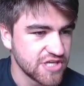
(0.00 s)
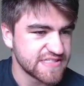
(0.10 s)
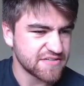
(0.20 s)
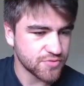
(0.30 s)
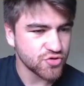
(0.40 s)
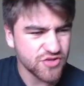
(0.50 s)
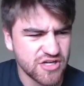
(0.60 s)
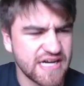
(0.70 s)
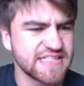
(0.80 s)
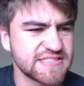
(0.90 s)
Tanner Bruin,
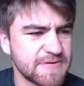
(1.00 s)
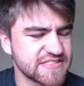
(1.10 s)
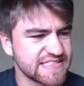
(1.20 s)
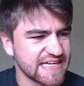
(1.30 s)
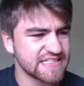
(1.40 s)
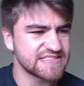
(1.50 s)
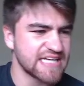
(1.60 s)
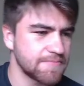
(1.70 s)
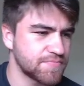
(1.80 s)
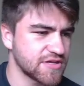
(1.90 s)
I expect to take a
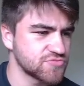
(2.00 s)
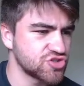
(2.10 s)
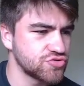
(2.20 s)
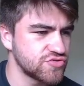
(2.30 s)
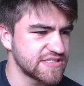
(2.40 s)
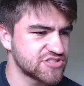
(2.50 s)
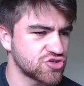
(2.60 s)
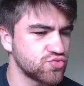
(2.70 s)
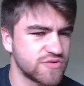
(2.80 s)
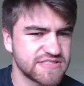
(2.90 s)
step, but it's
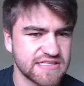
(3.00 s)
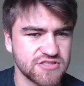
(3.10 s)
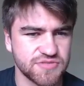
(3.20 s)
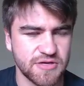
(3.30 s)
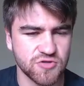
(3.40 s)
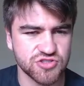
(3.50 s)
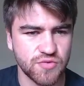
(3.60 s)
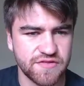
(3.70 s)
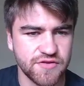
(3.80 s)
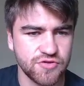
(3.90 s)
too risky, to be honest
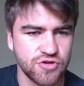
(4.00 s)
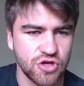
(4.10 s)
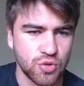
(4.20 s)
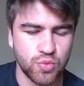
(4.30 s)
with you,